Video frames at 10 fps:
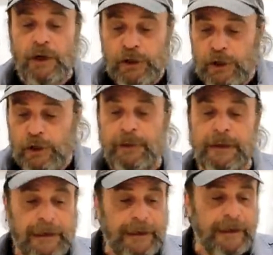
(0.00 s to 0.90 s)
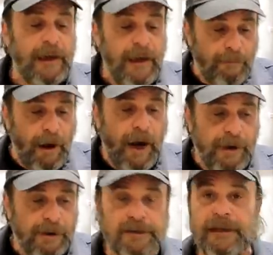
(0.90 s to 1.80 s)
accumulating
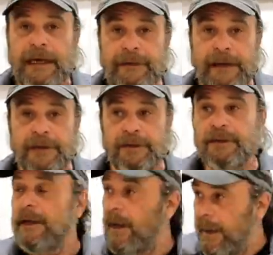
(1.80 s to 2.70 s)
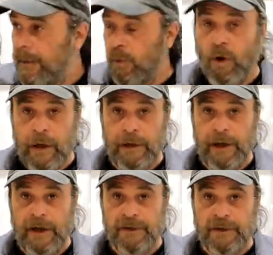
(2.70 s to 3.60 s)
piles like this and
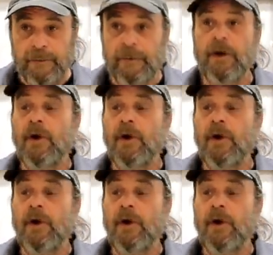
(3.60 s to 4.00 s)
organizing them,